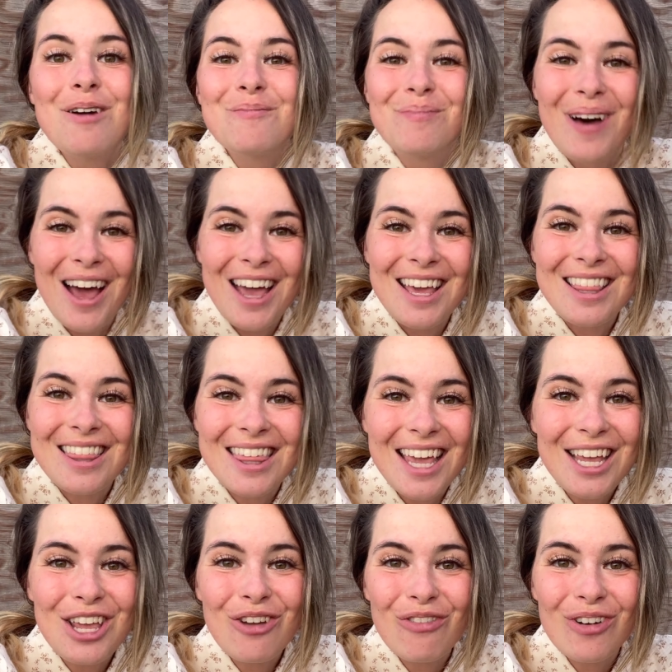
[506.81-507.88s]
But
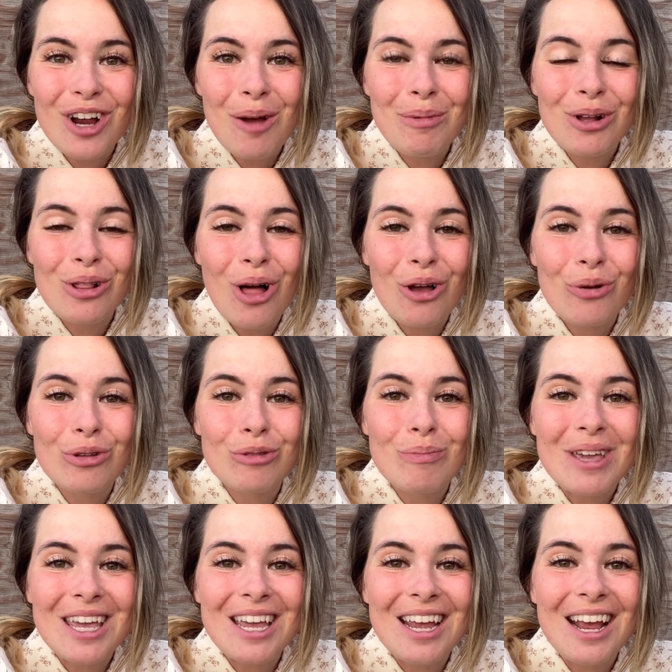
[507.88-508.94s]
thank you for coming along with
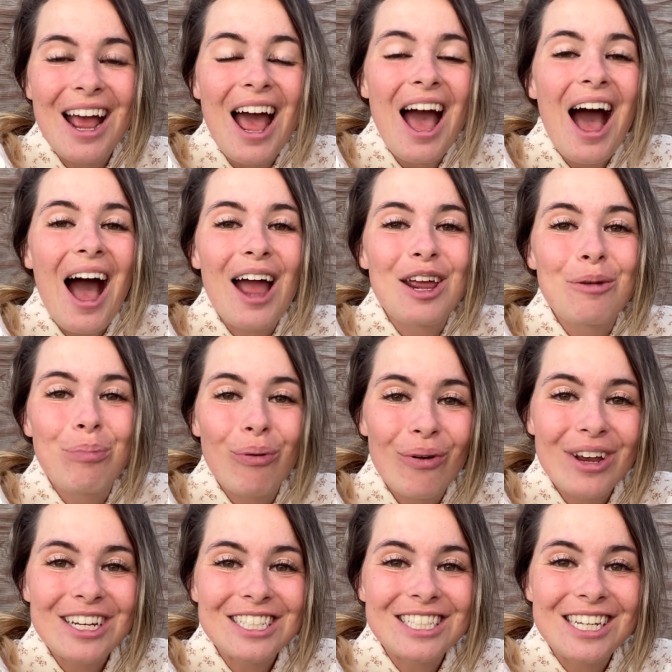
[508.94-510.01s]
me. I
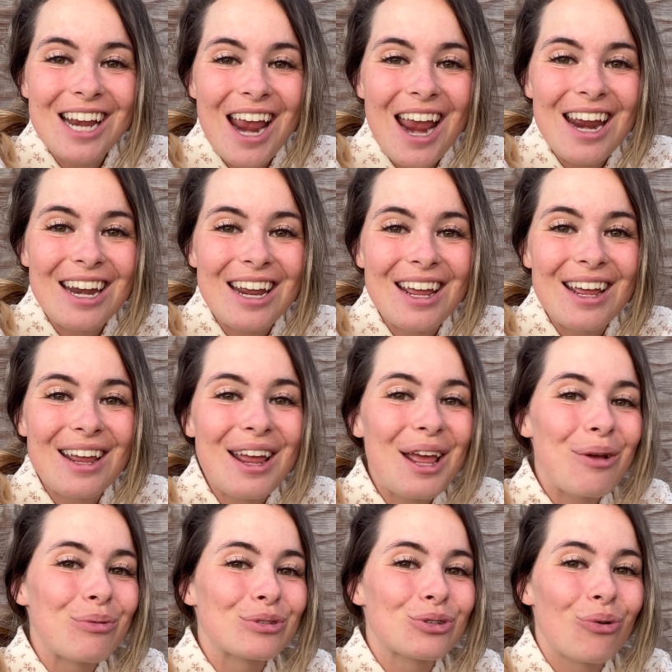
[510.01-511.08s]
appreciate it.
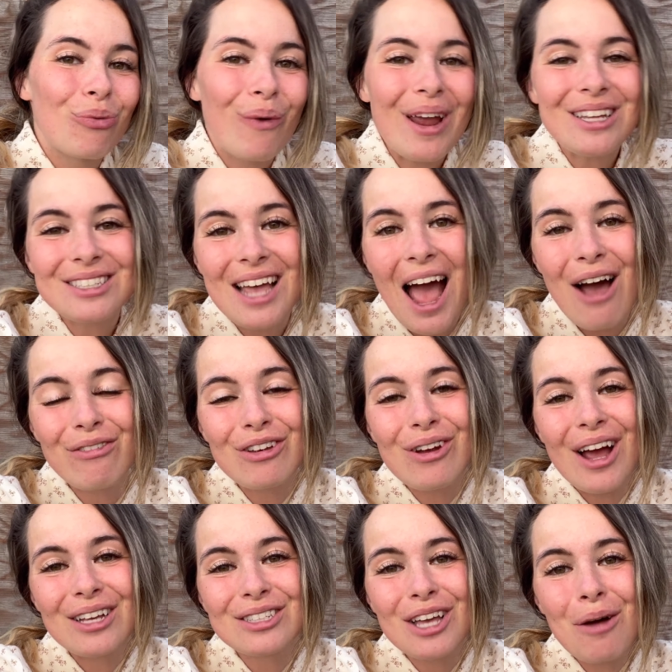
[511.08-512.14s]
It was great to have you
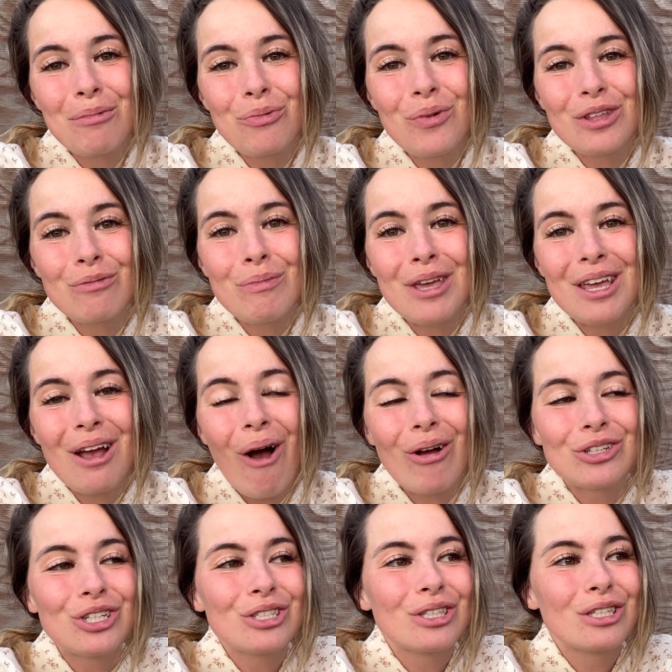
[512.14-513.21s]
guys coming with me
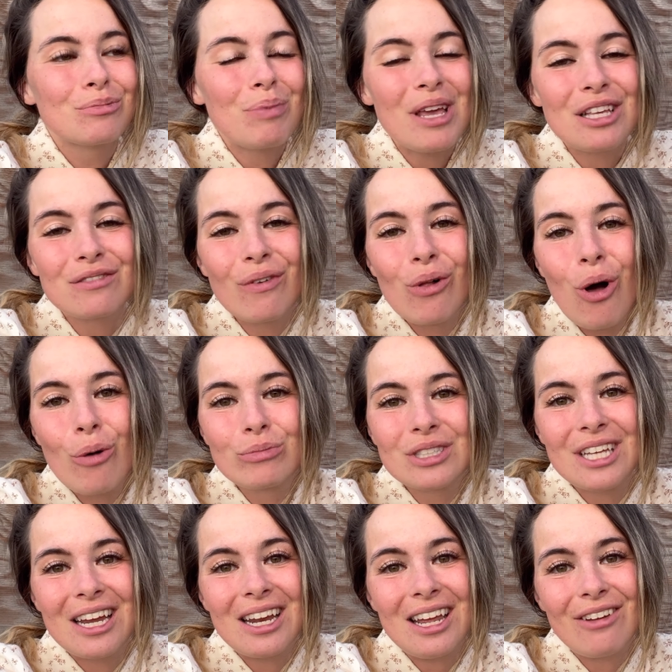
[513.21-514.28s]
on just this peaceful
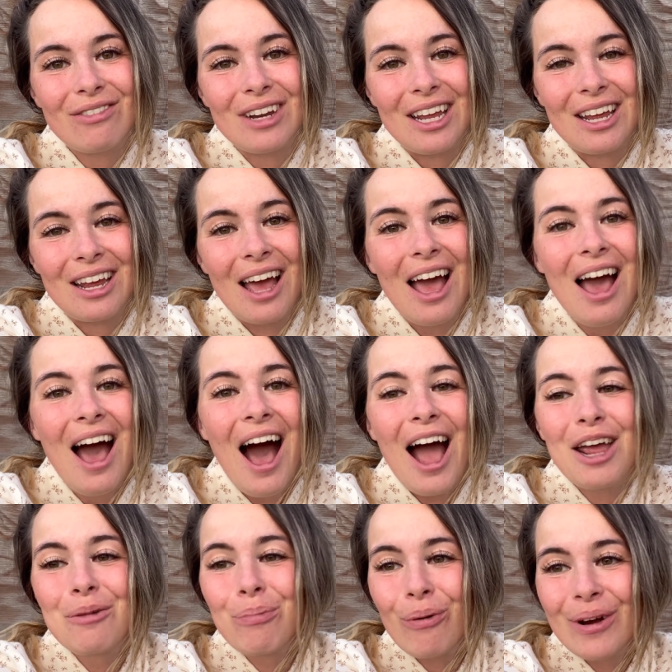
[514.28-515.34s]
homestead evening. I
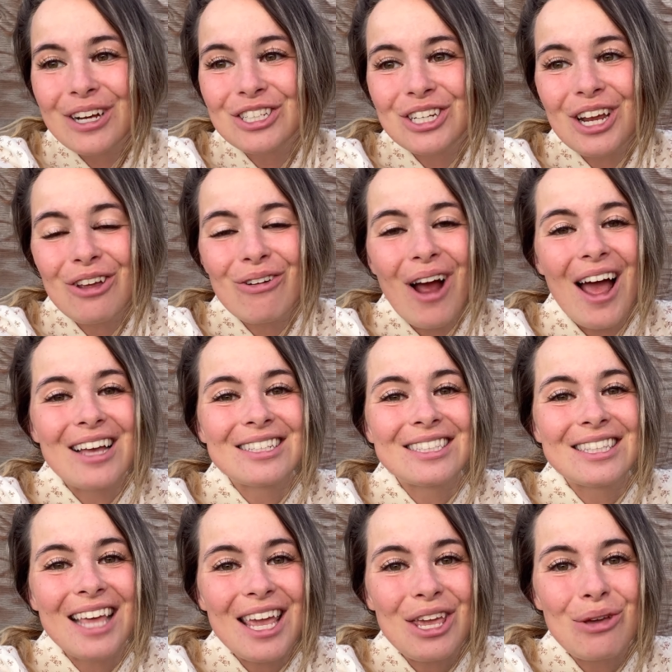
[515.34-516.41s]
appreciate you guys.
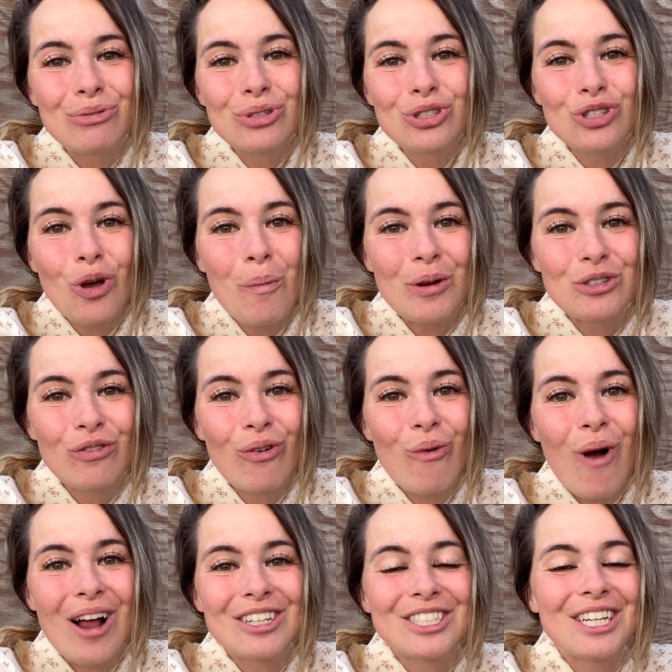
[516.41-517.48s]
Thank you so much for
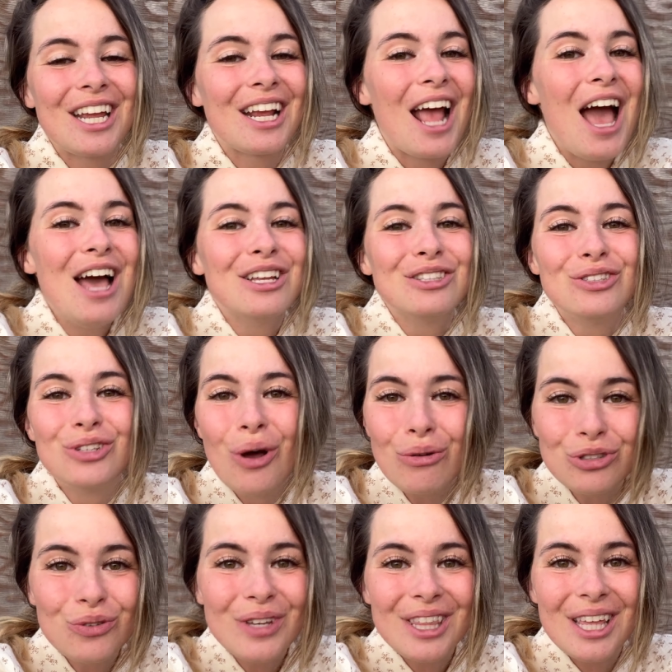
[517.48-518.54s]
watching. Don't
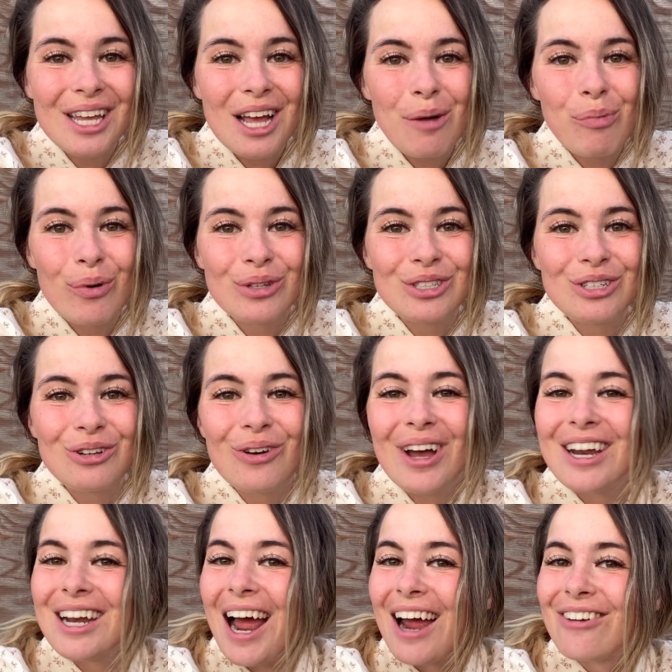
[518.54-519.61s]
do anything Gubba wouldn't do,
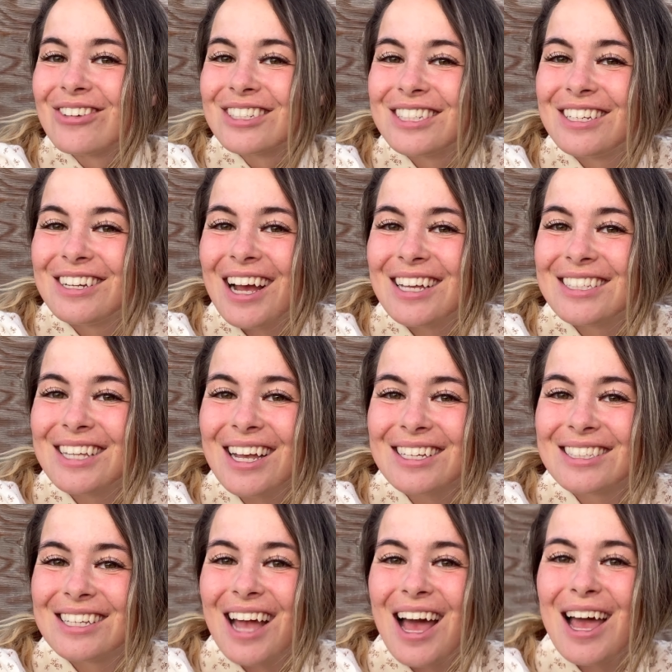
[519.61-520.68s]
and I will see you guys
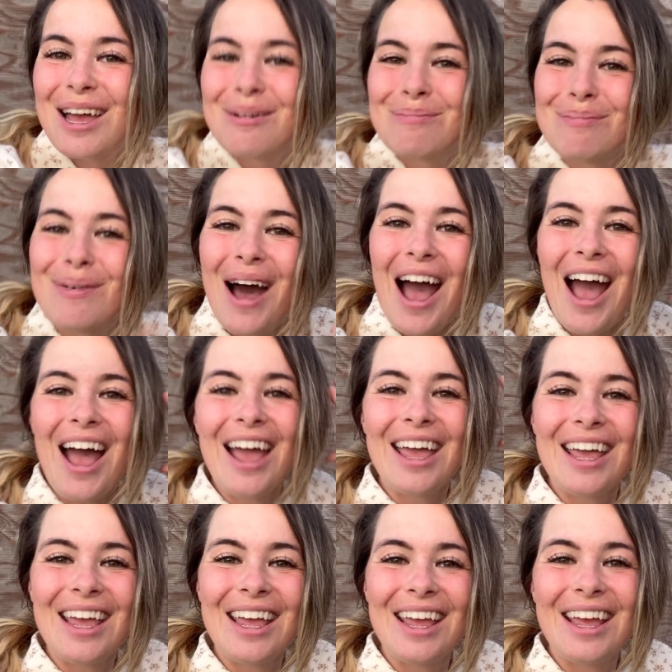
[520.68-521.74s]
next time. Bye.